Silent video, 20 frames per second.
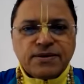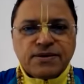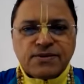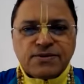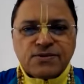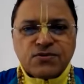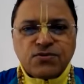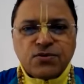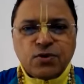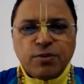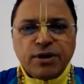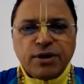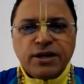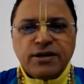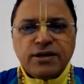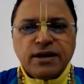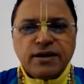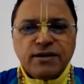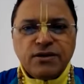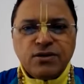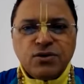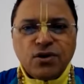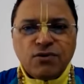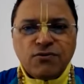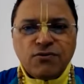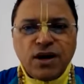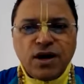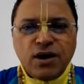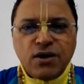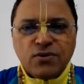So, for maintaining
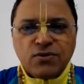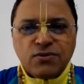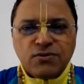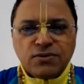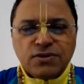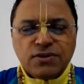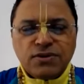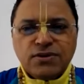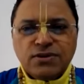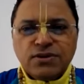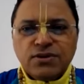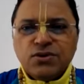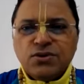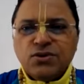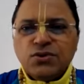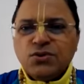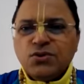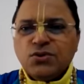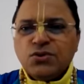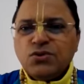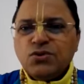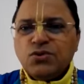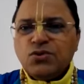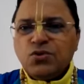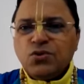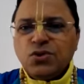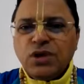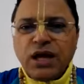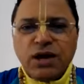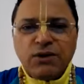your vow,
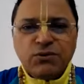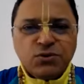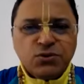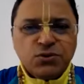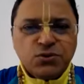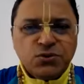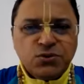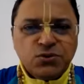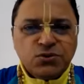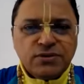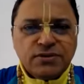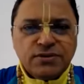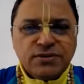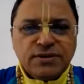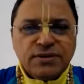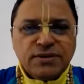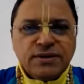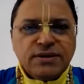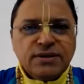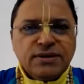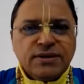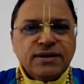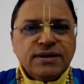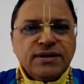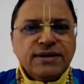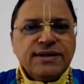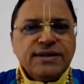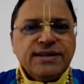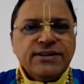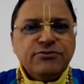you will have to
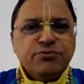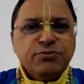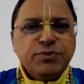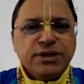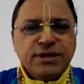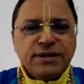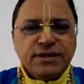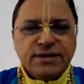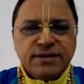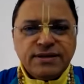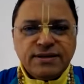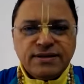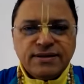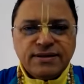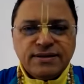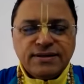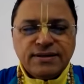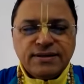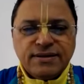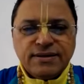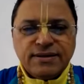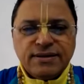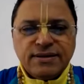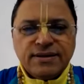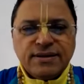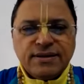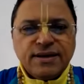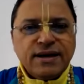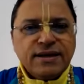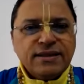leave me,
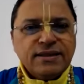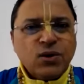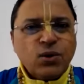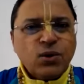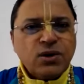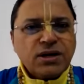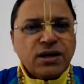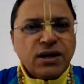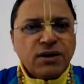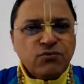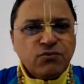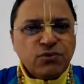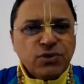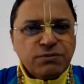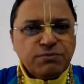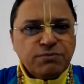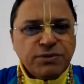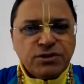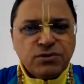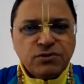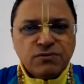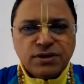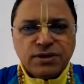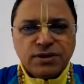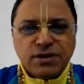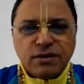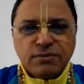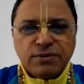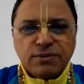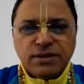not come with me to
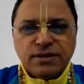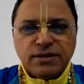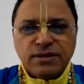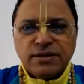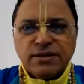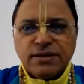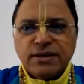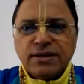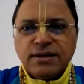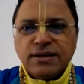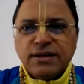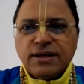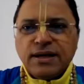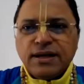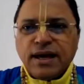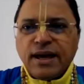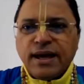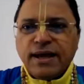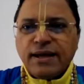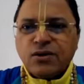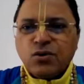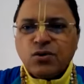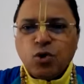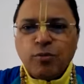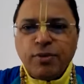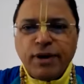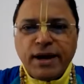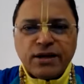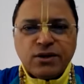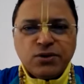Vrindavan and
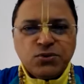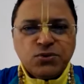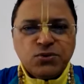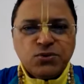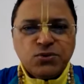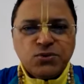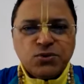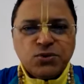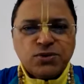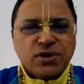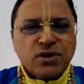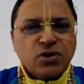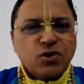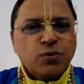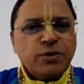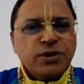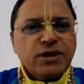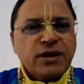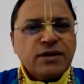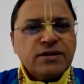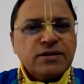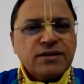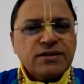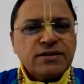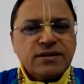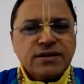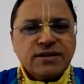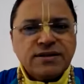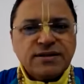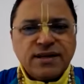go back to Tota Gopinath in
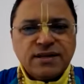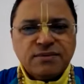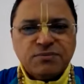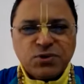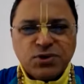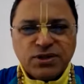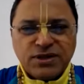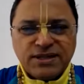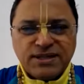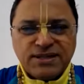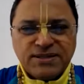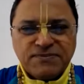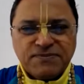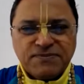Jagannath Puri.